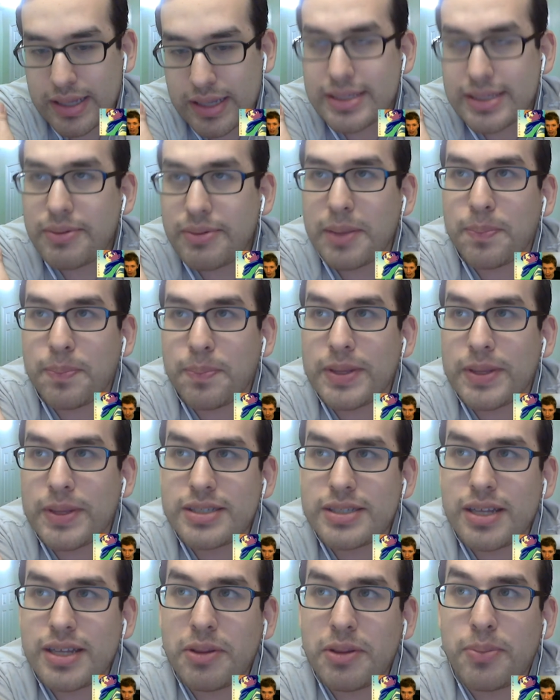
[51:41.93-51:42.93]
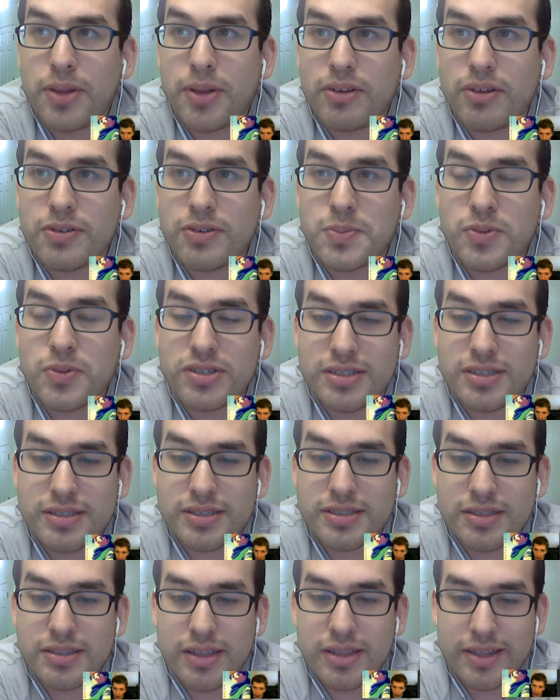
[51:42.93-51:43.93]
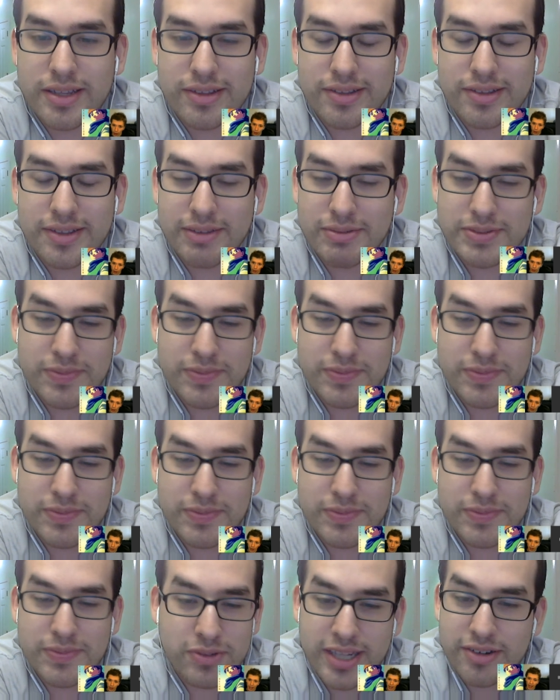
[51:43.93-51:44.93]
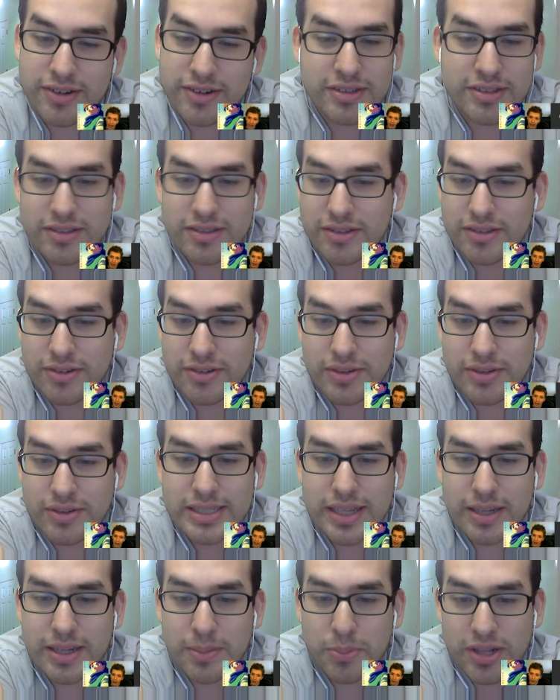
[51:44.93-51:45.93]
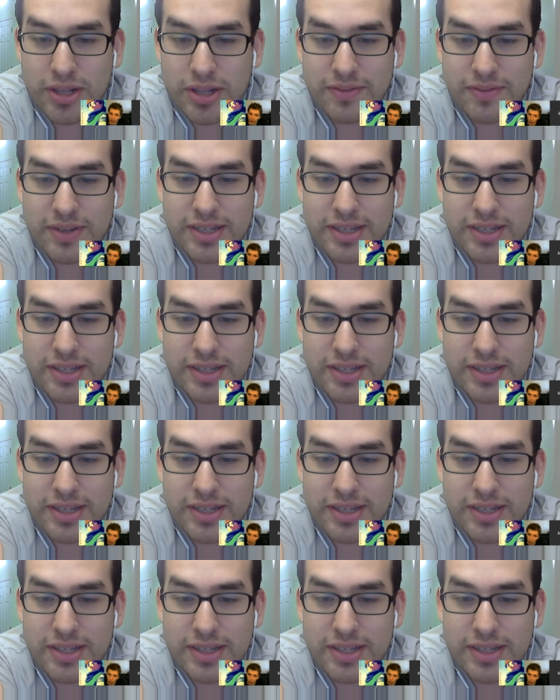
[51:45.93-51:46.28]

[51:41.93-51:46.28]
It's not really plot hole. It's more just like it wasn't foreshadowed. It's like a plot.